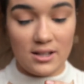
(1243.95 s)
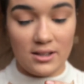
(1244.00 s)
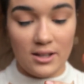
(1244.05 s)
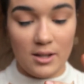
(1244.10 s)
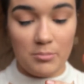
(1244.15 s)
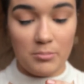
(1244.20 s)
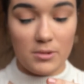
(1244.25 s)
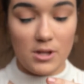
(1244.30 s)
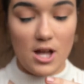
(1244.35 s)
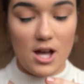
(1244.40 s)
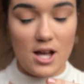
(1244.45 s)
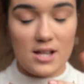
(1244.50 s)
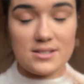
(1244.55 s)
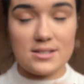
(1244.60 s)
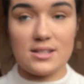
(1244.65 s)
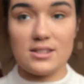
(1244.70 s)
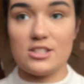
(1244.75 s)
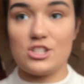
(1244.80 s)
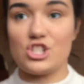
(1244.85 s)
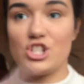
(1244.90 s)
lip gloss
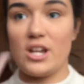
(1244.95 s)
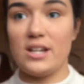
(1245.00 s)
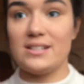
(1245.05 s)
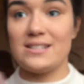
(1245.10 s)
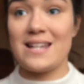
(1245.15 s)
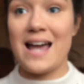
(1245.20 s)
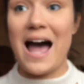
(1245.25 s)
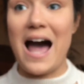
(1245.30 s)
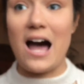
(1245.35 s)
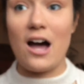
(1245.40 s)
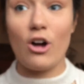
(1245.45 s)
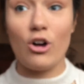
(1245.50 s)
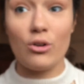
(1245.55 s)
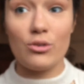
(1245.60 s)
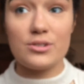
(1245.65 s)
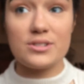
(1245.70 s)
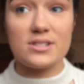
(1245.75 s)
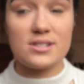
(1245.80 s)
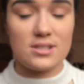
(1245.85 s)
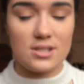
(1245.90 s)
in the shade
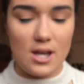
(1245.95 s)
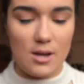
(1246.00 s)
Taos.